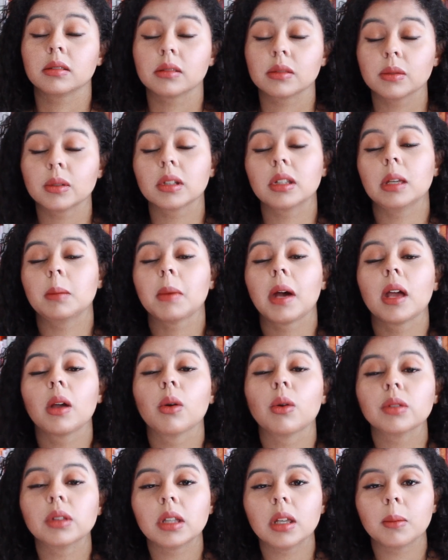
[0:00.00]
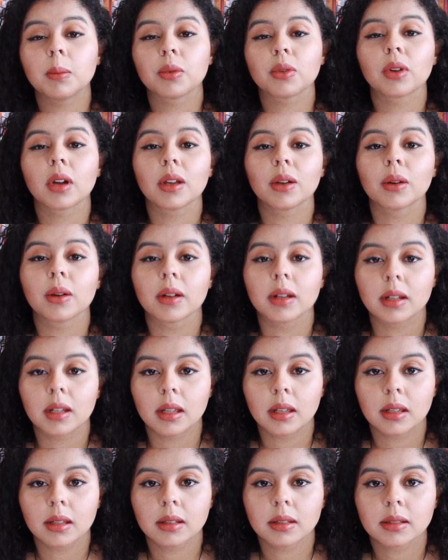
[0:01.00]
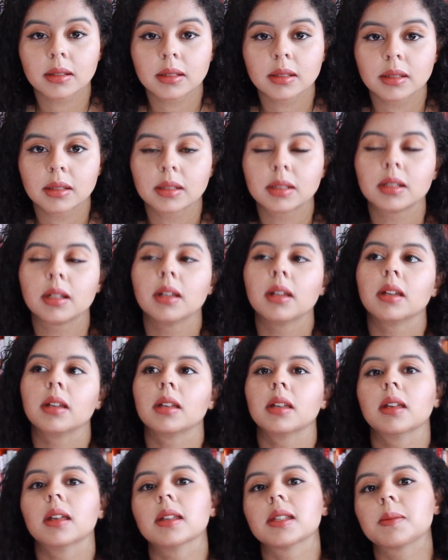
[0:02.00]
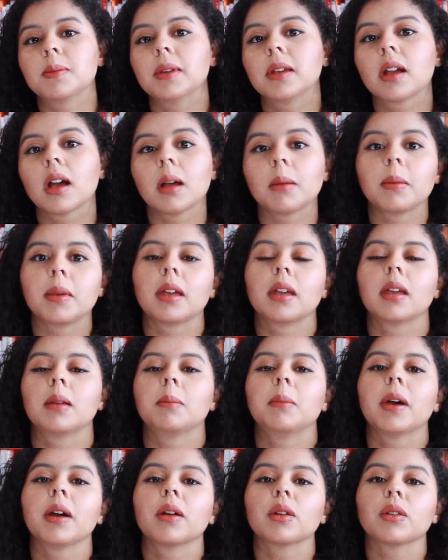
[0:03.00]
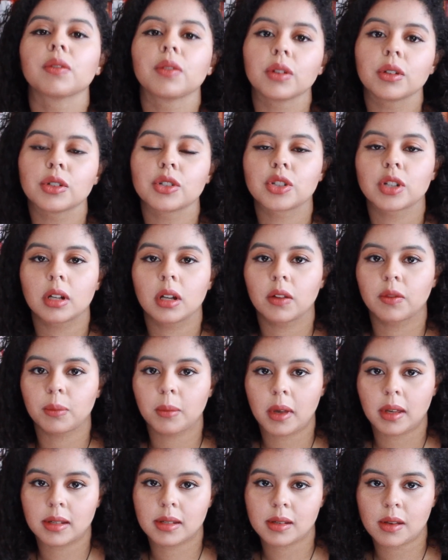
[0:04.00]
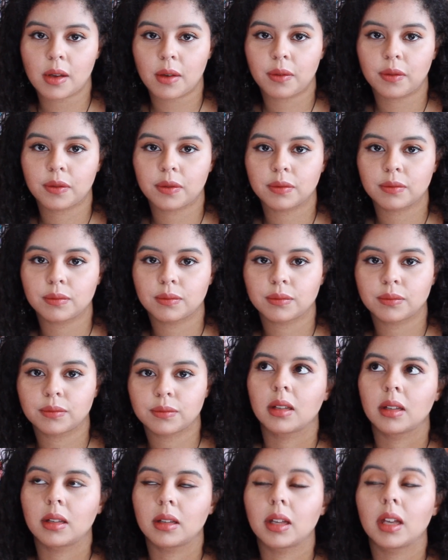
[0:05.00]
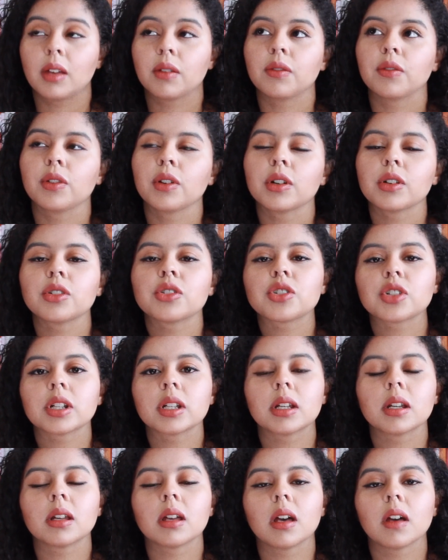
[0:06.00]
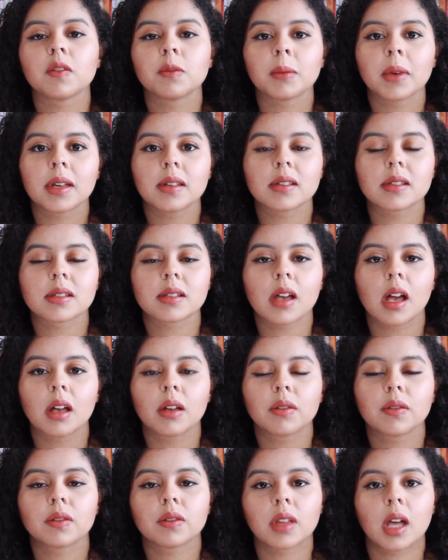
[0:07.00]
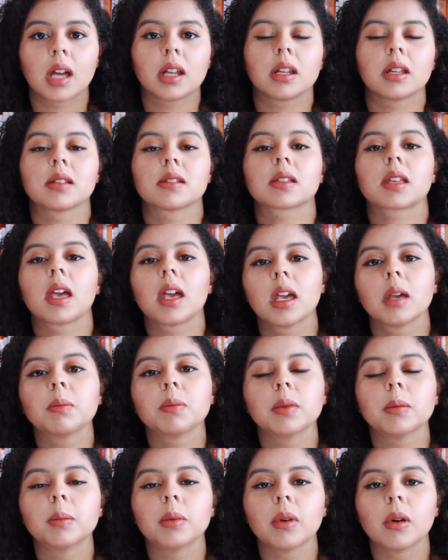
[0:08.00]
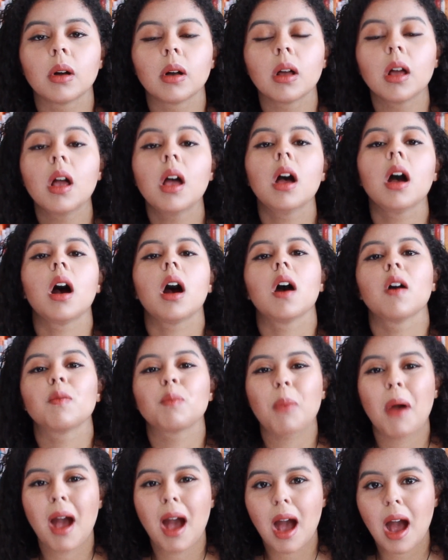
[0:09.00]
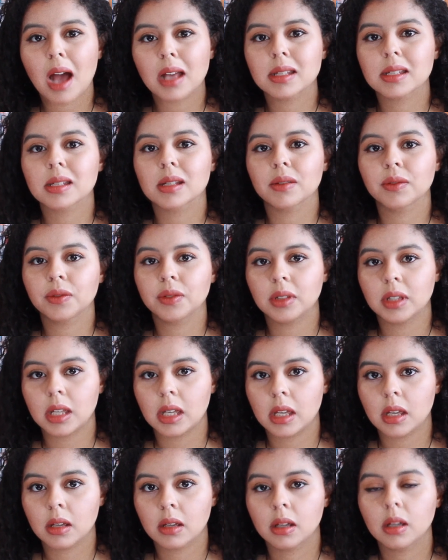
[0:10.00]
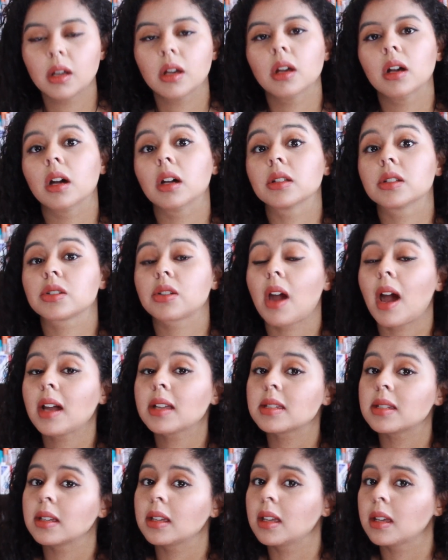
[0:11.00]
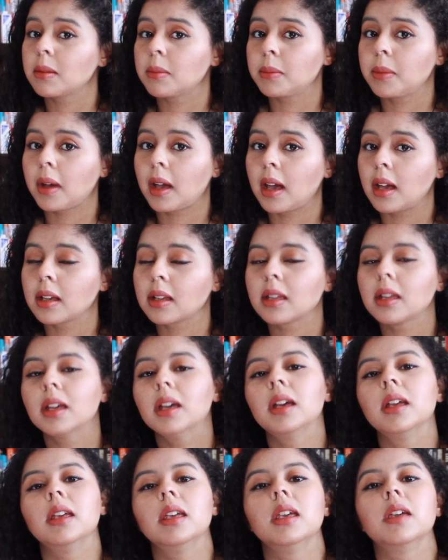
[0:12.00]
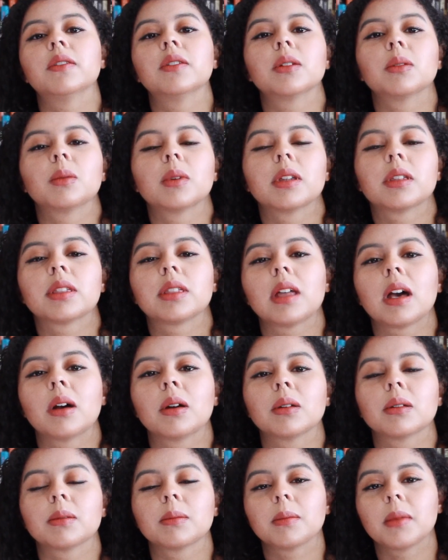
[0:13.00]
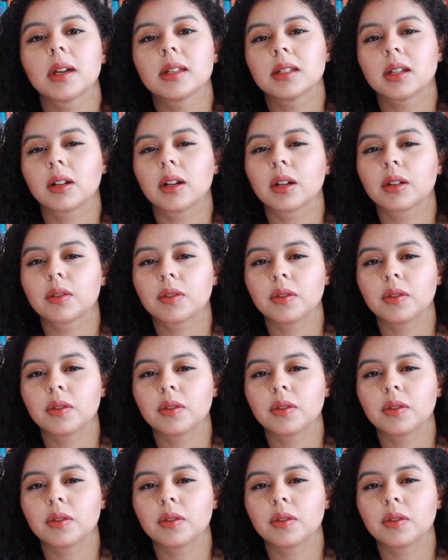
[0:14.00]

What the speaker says: really my only priority, is becoming a better version of myself. A version of myself that is capable of passively attracting him back even without my direct